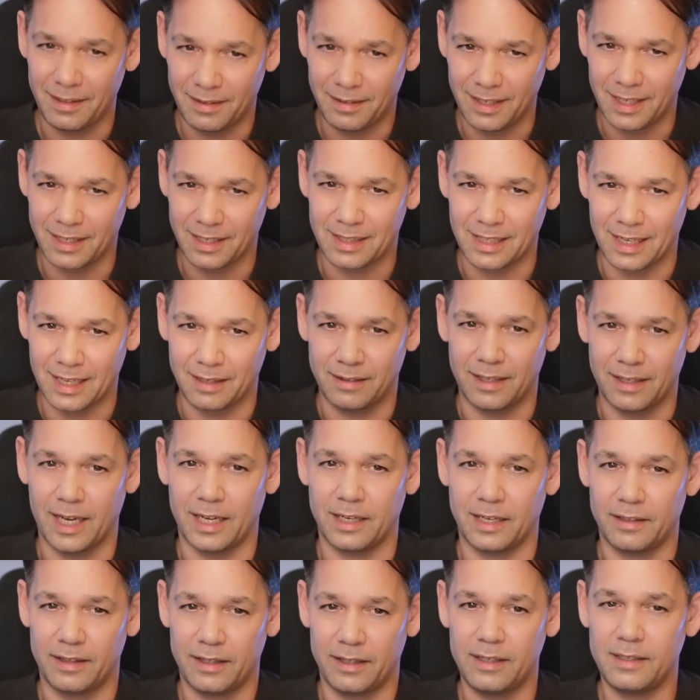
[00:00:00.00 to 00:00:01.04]
things like
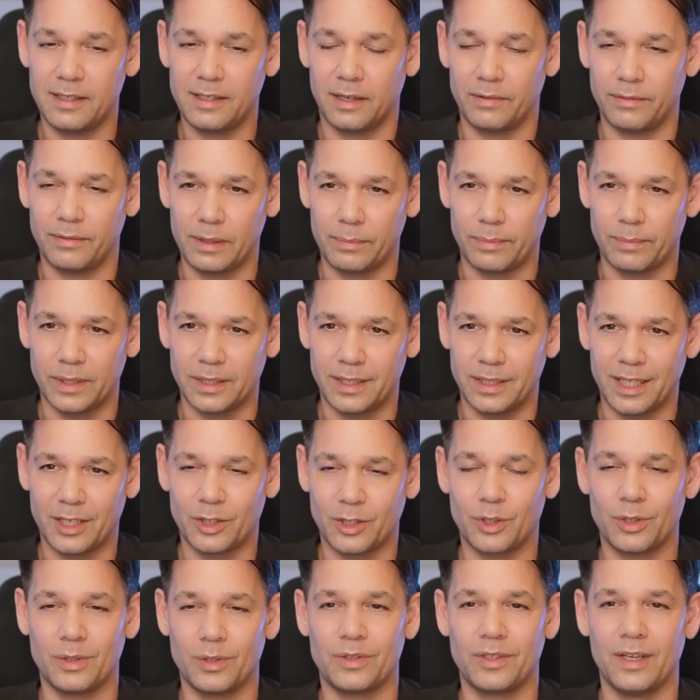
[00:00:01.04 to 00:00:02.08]
that, these are real
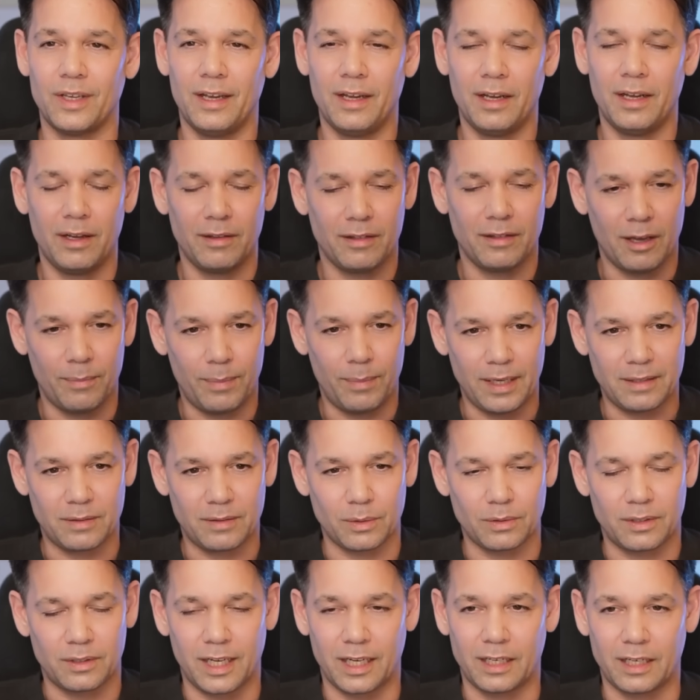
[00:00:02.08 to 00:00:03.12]
predictions. They're based
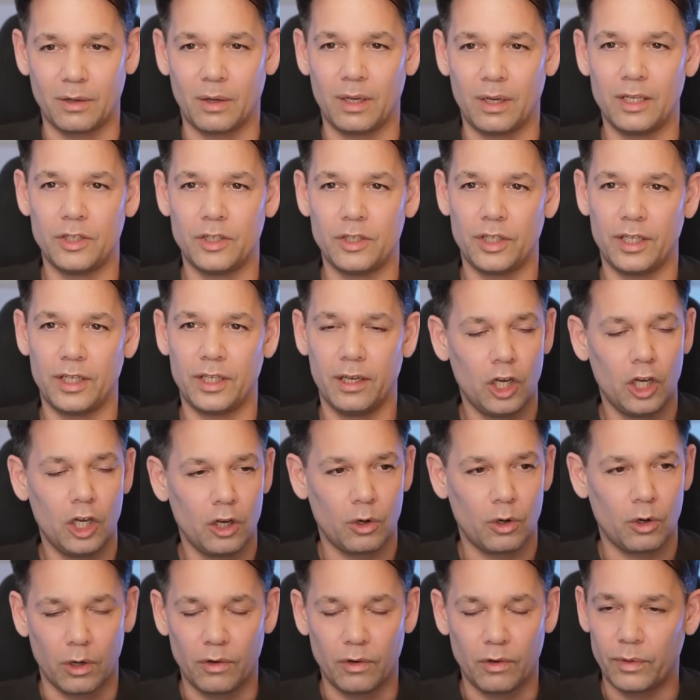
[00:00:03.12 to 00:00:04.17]
on technology,
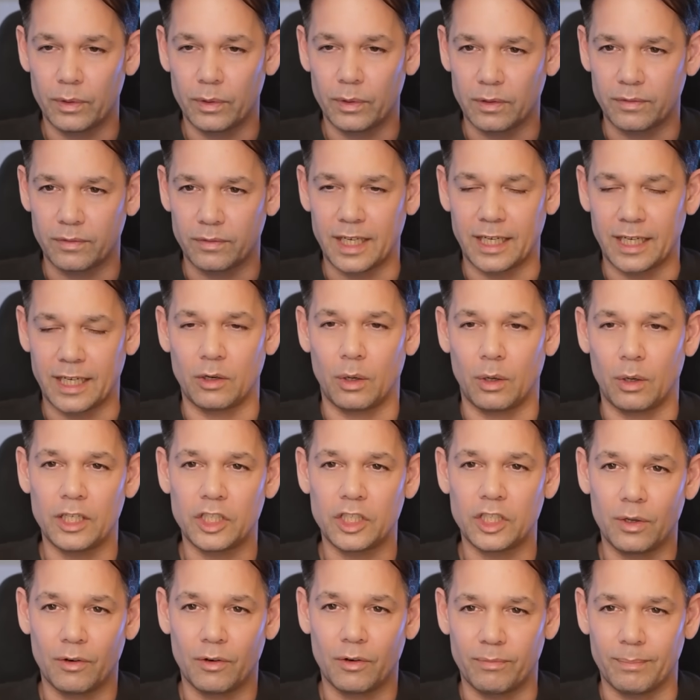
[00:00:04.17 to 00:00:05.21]
confluence of
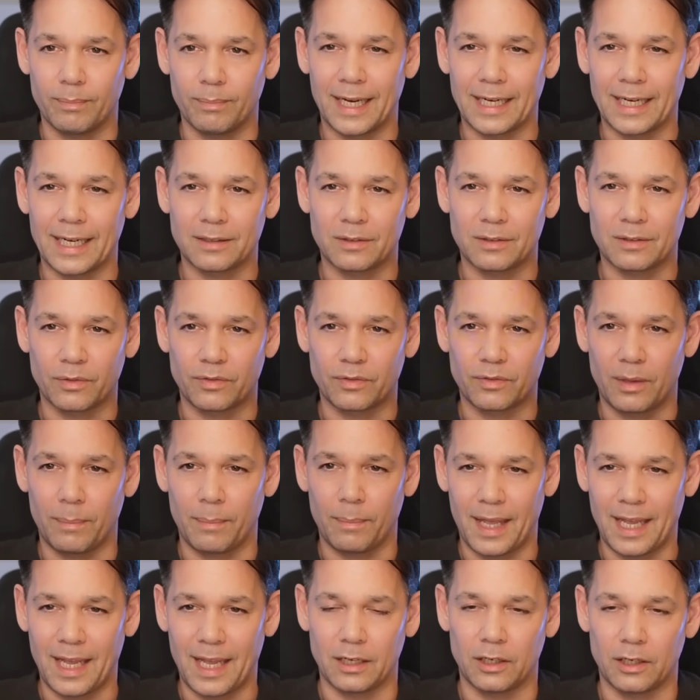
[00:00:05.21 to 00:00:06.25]
technology, of markets, of
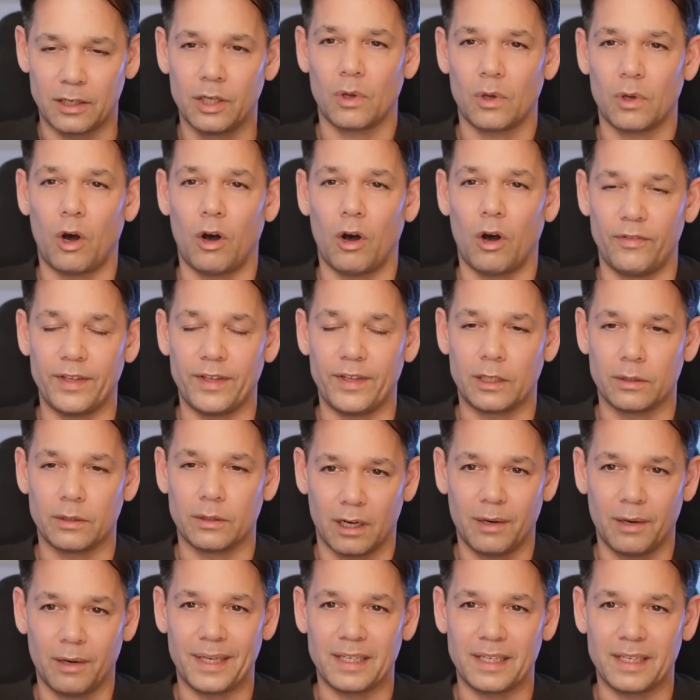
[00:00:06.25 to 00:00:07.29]
demand, of
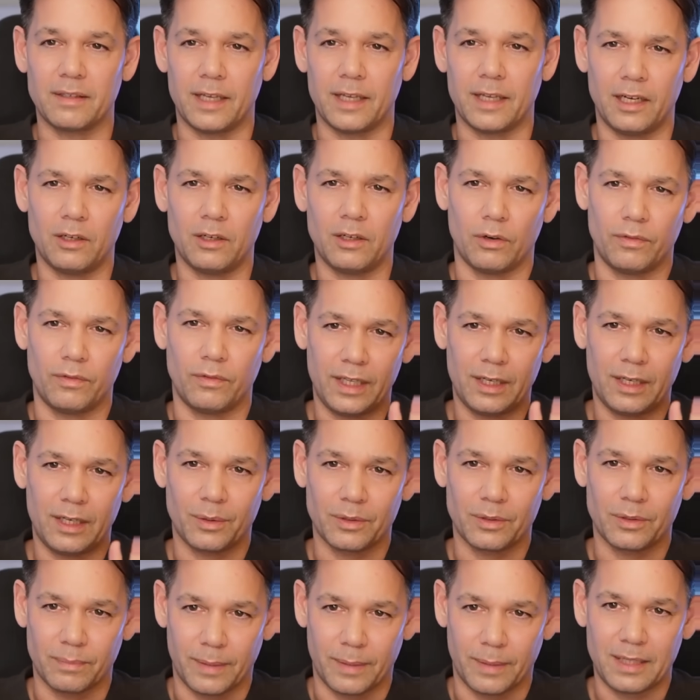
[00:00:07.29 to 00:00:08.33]
economics, and of
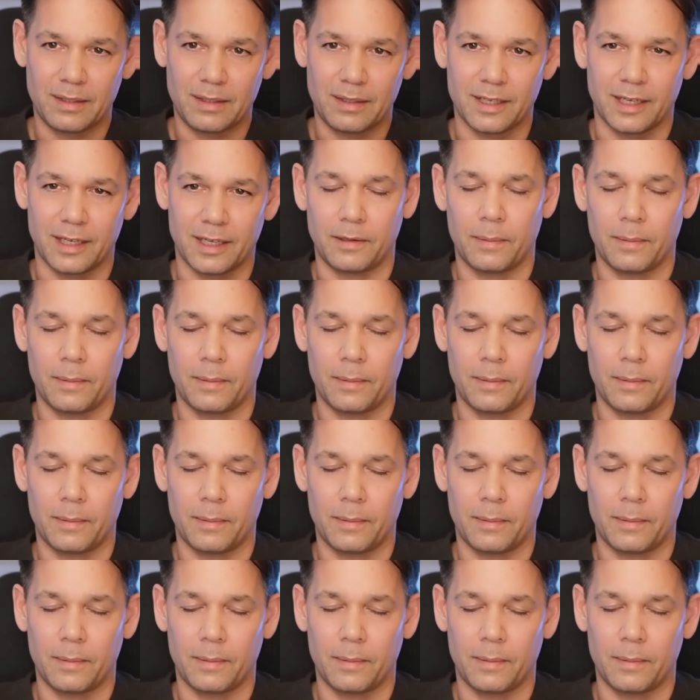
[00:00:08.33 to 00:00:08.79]
Elon's mindset.